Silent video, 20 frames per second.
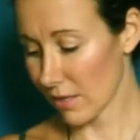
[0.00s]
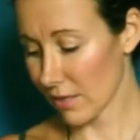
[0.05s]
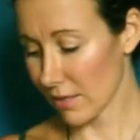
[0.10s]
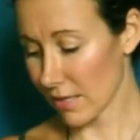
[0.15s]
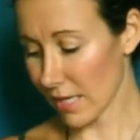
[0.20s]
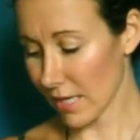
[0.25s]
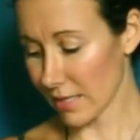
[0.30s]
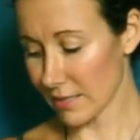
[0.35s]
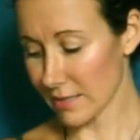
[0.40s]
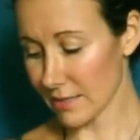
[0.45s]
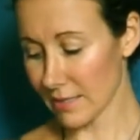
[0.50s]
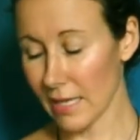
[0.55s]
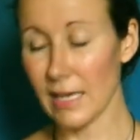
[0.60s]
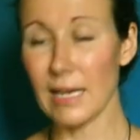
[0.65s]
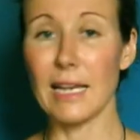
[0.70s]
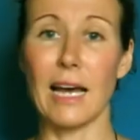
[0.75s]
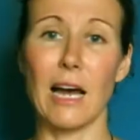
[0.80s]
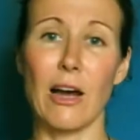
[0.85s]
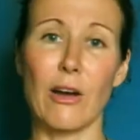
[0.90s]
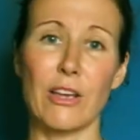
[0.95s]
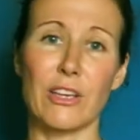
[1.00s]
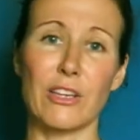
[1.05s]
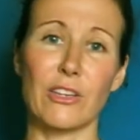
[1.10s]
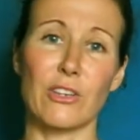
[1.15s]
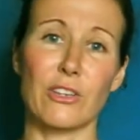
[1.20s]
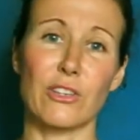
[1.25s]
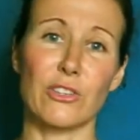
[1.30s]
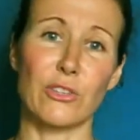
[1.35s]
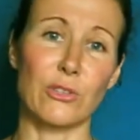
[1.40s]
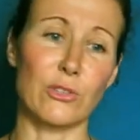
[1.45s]
that's
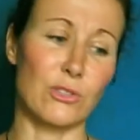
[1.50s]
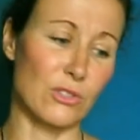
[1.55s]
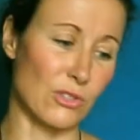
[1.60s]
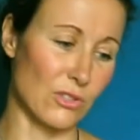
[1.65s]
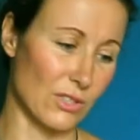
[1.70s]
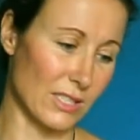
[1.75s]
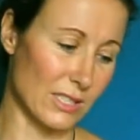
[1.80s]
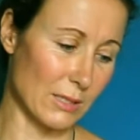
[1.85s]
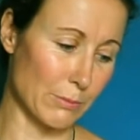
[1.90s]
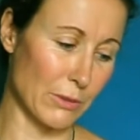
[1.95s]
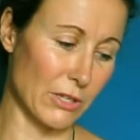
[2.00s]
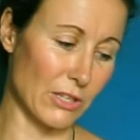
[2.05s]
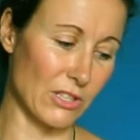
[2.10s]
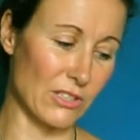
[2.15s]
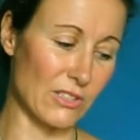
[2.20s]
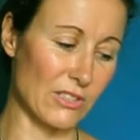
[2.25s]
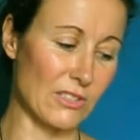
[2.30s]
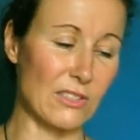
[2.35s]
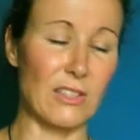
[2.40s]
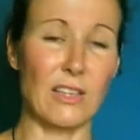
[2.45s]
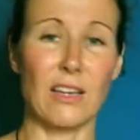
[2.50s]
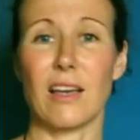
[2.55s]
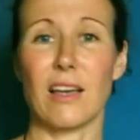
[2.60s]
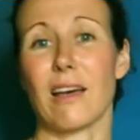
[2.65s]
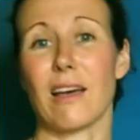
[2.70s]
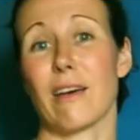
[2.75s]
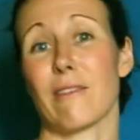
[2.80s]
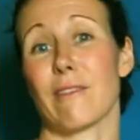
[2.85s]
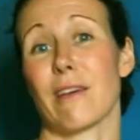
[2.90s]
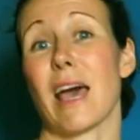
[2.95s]
allowing you to experience
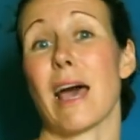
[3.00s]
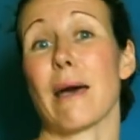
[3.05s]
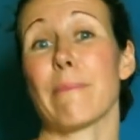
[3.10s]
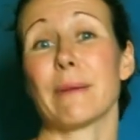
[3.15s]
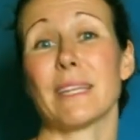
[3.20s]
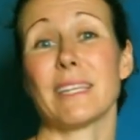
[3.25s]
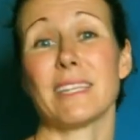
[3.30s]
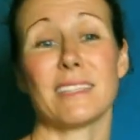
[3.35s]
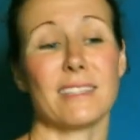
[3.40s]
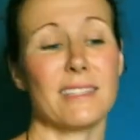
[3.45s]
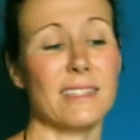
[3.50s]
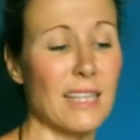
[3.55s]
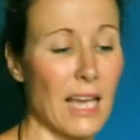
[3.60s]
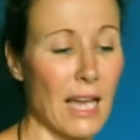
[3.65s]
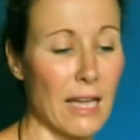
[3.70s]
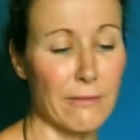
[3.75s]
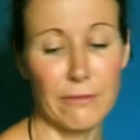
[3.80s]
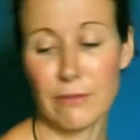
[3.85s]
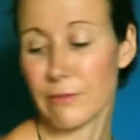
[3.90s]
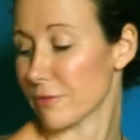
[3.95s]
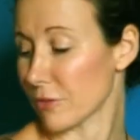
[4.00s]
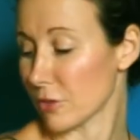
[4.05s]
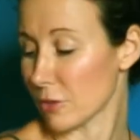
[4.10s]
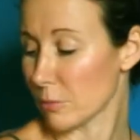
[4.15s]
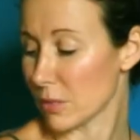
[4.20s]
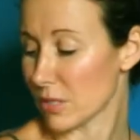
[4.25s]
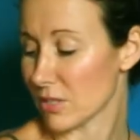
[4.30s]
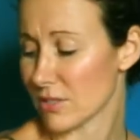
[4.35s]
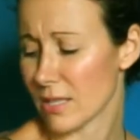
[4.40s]
happiness and fulfillment.